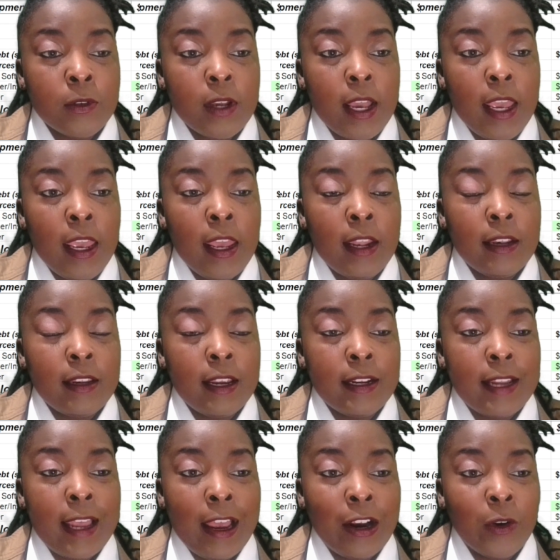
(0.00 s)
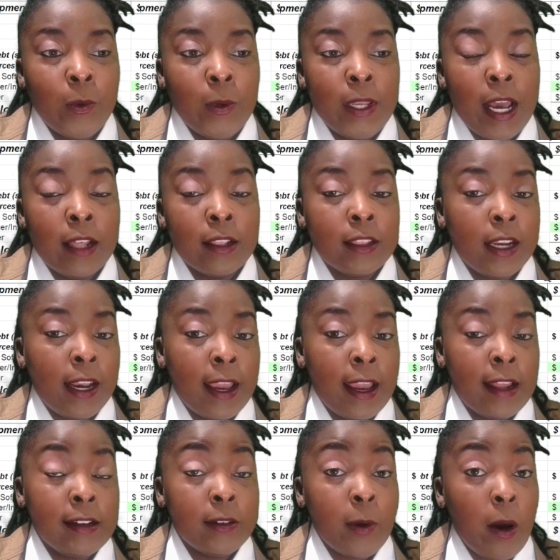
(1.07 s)
and take the equity out the
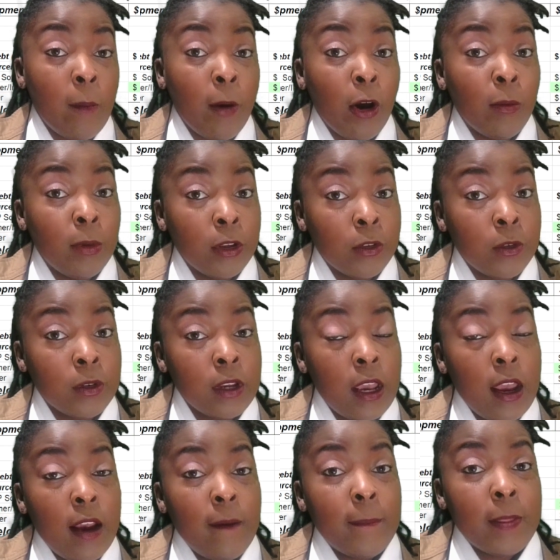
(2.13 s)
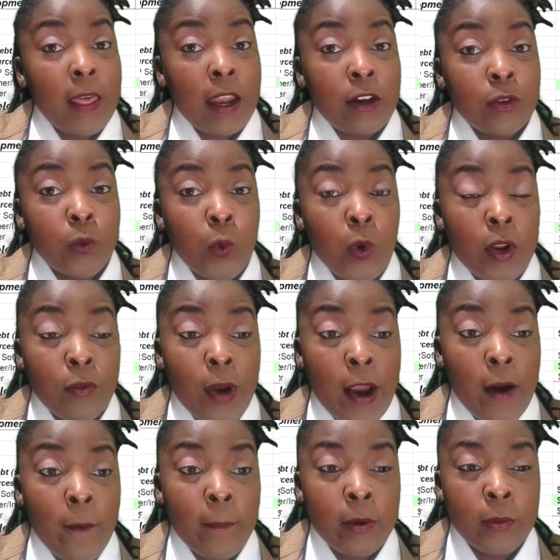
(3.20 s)
land to help our build, but that is one
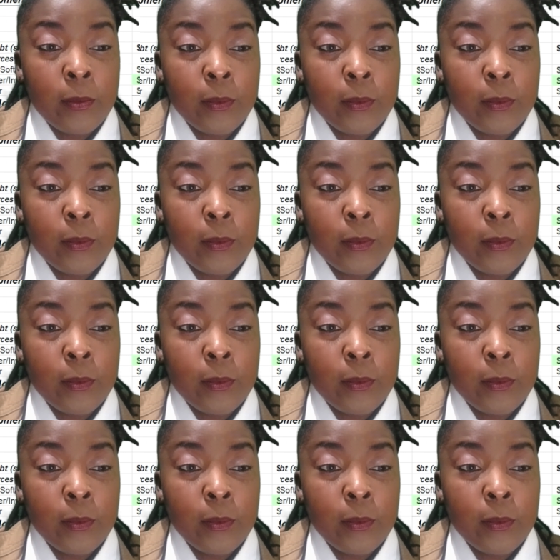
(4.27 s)
route. But